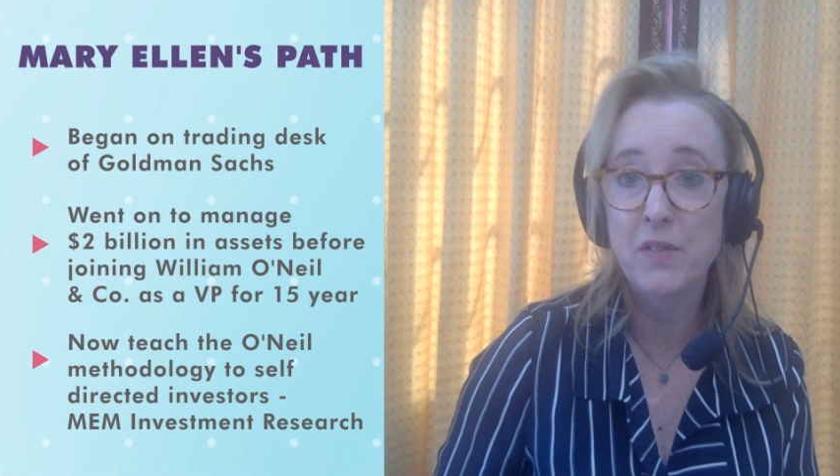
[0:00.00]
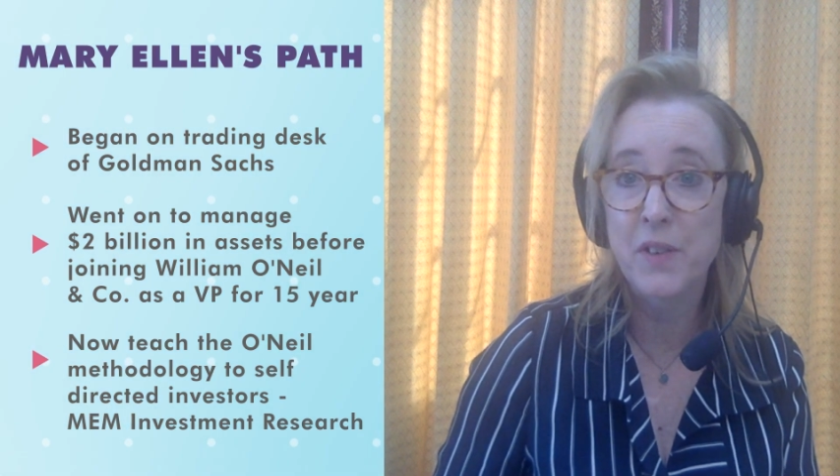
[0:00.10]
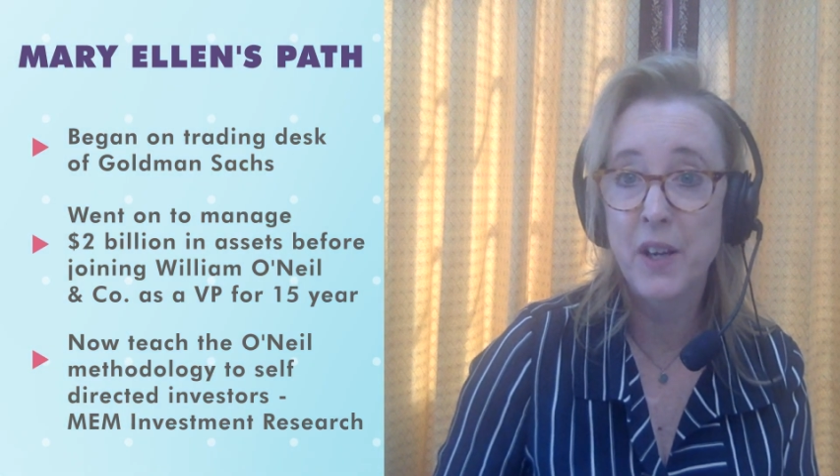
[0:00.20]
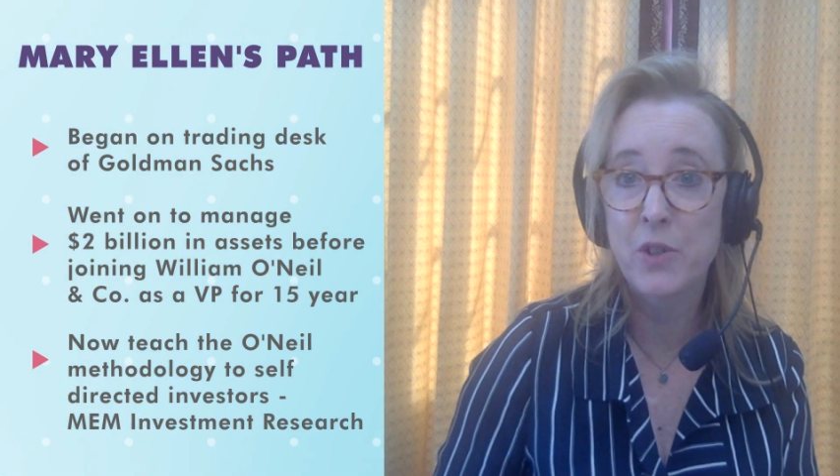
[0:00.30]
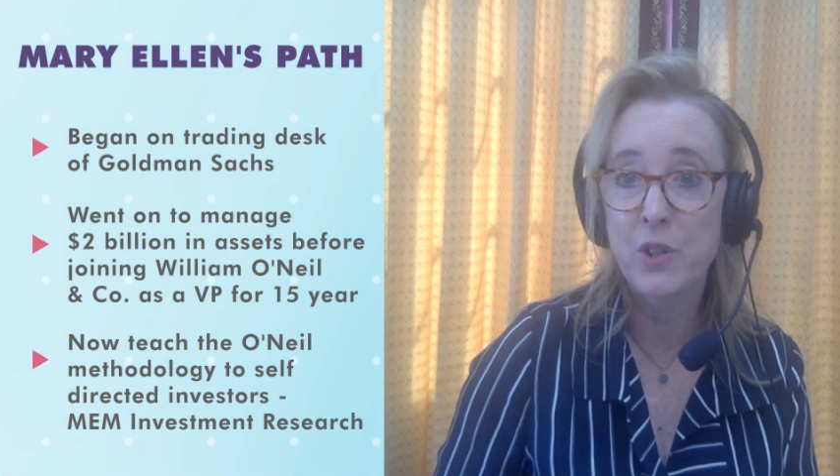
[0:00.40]
the
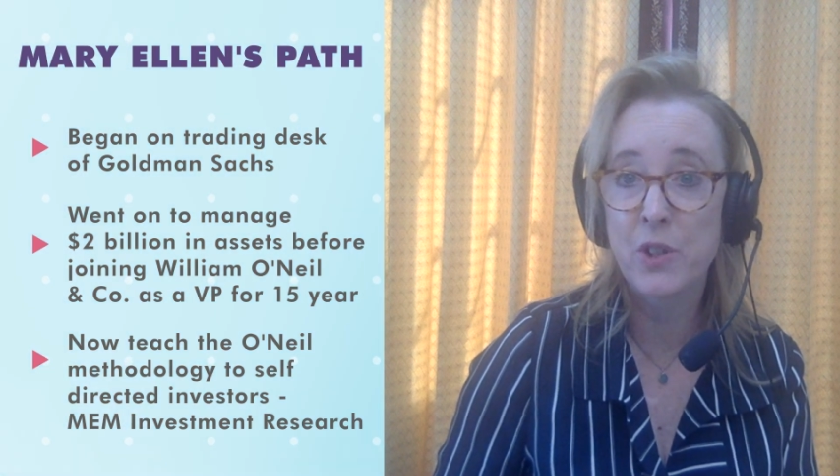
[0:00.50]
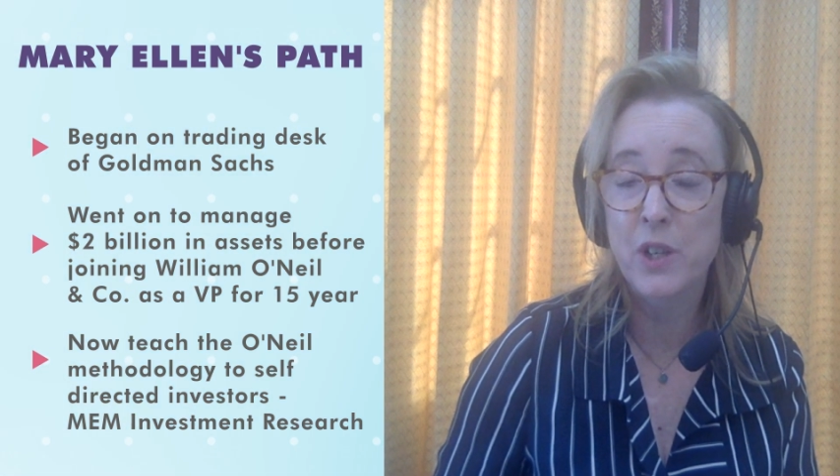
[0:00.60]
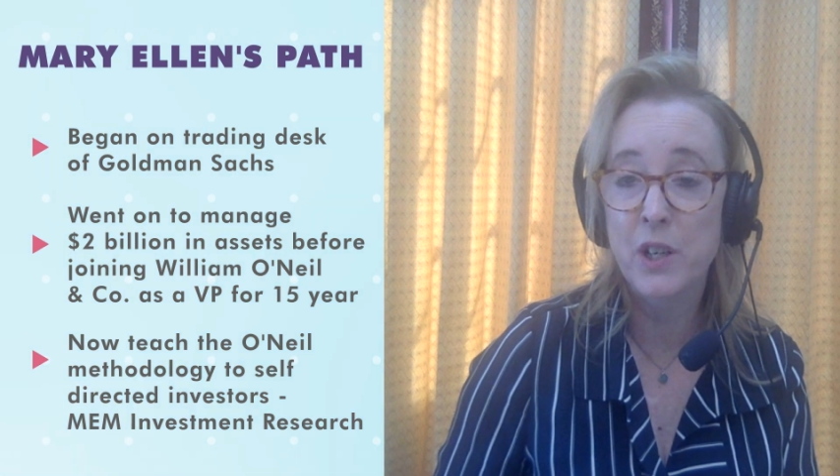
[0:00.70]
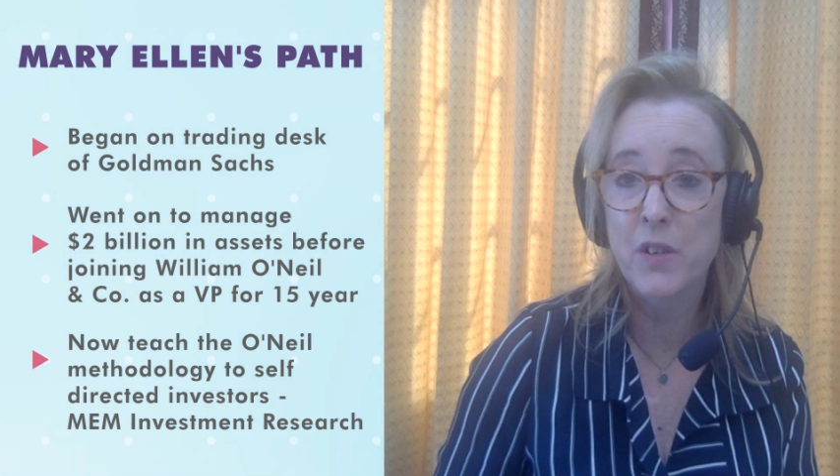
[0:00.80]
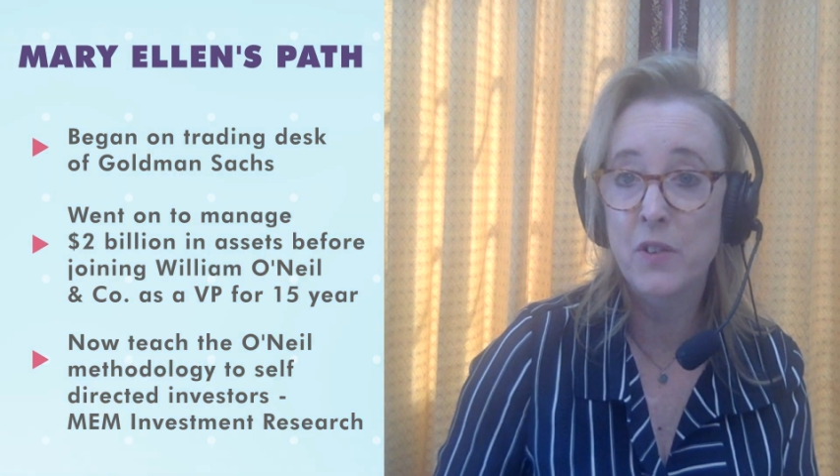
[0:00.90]

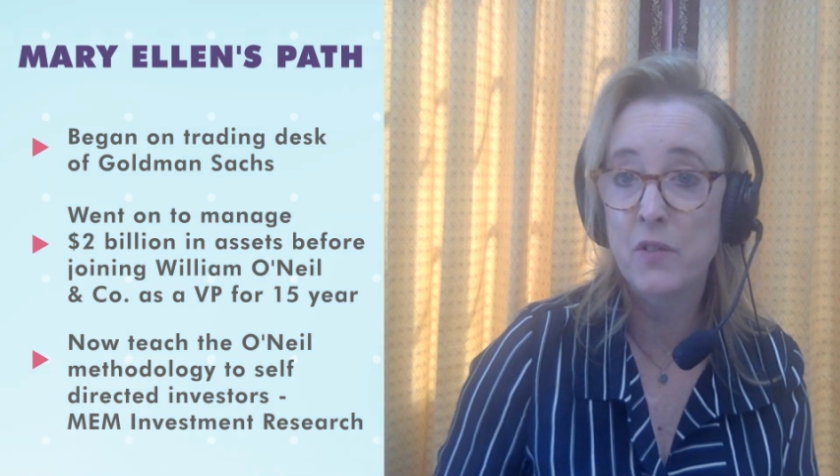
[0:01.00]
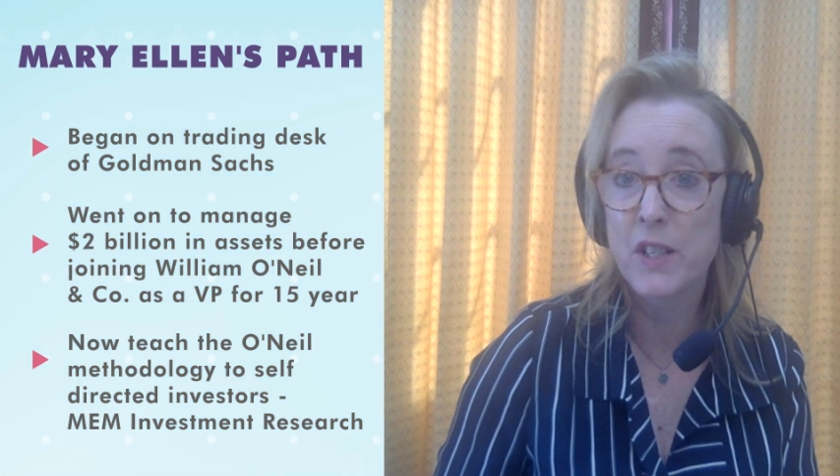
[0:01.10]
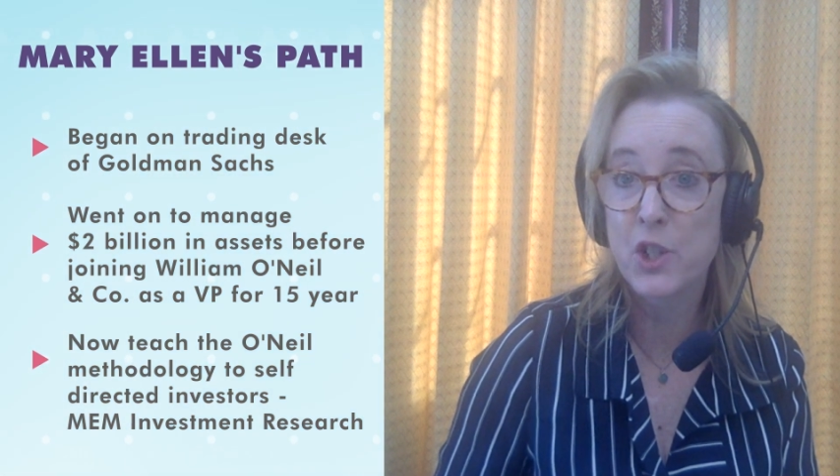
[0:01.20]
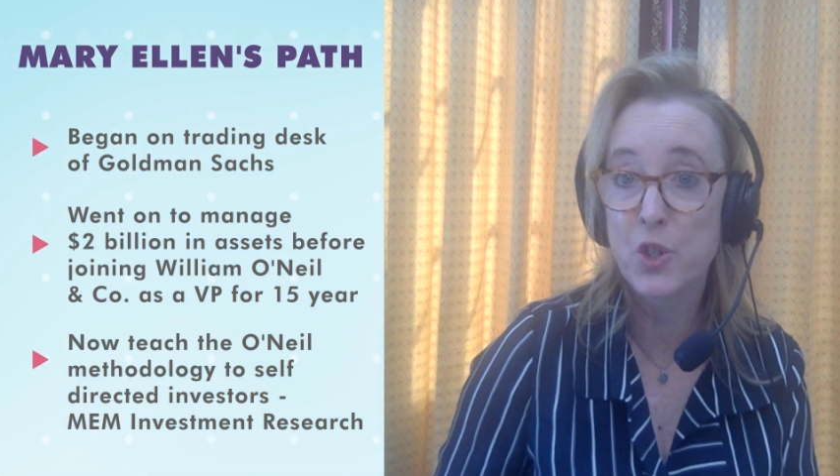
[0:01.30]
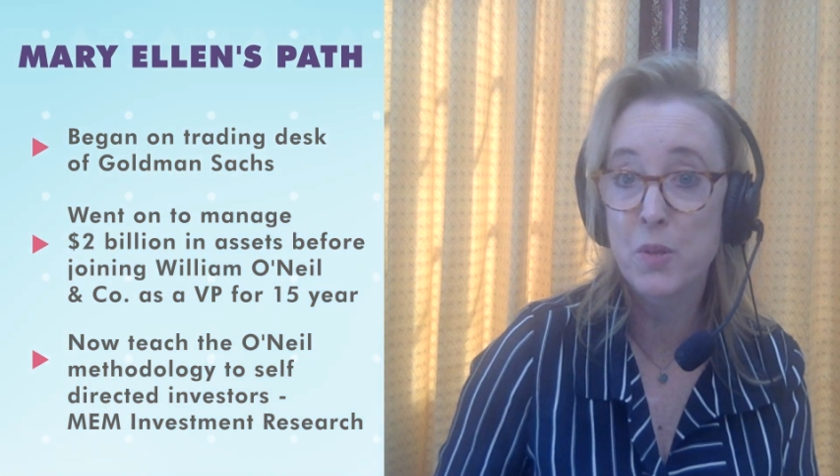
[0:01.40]
founder of
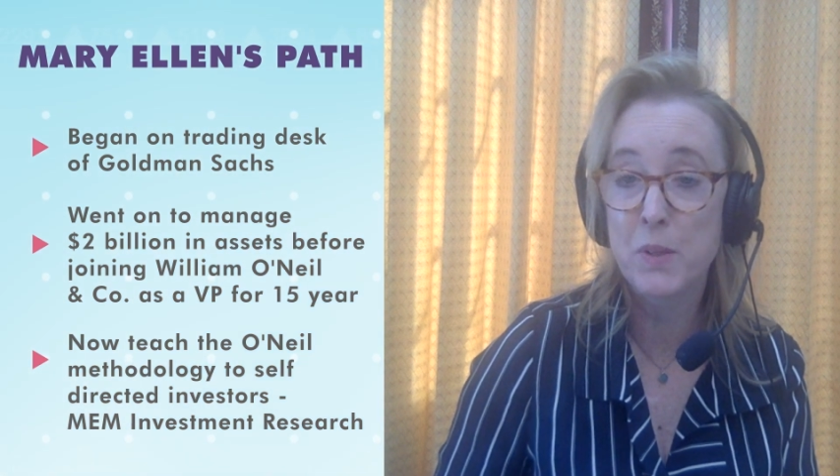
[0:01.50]
Investors